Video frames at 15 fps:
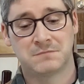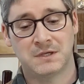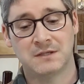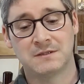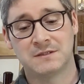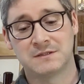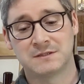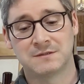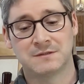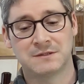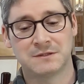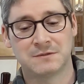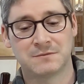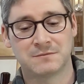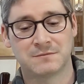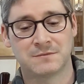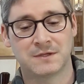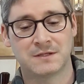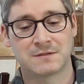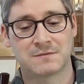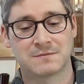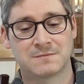At least
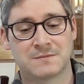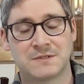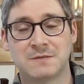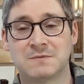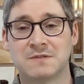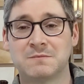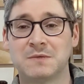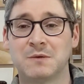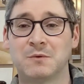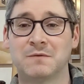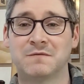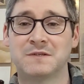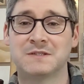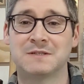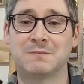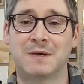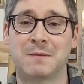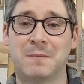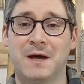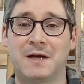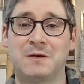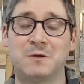that seems to be what fits in my
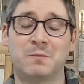mind.